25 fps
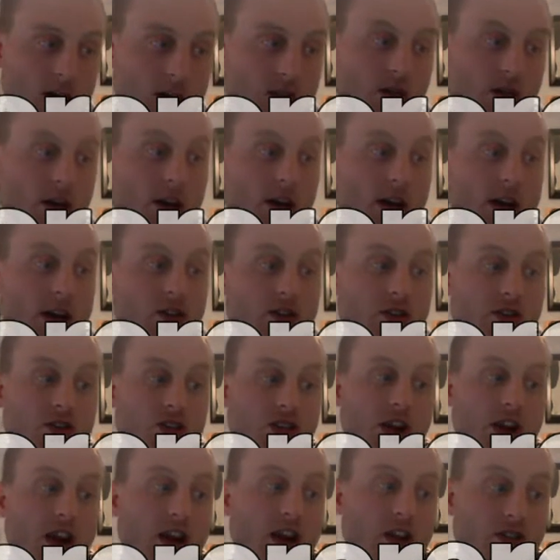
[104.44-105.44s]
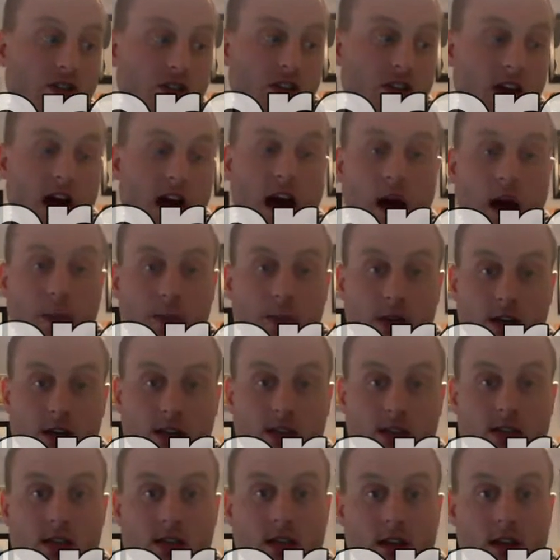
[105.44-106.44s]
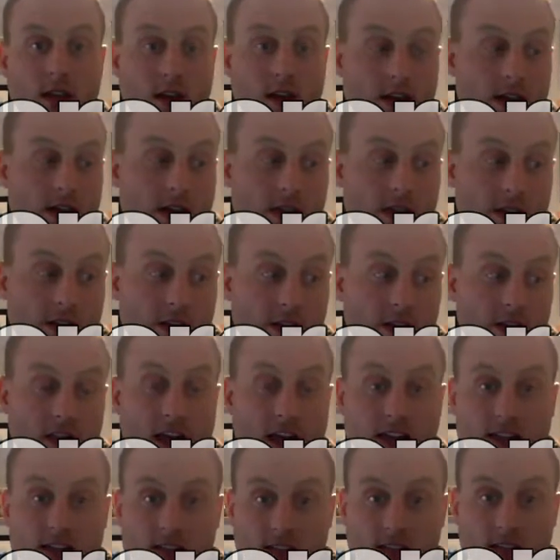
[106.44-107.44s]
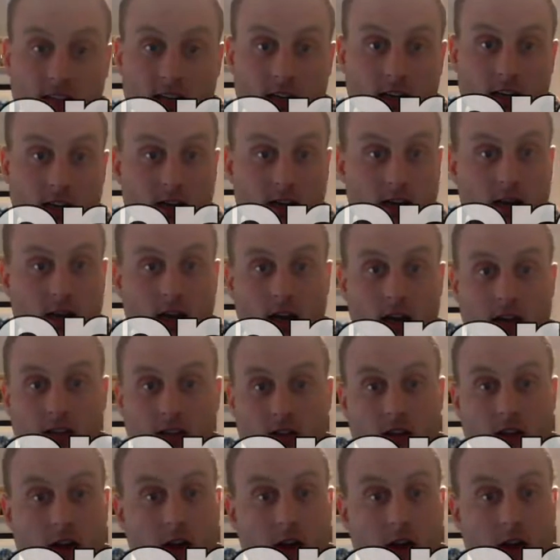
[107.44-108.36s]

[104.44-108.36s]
So you can actually change the optics and the lensing. So the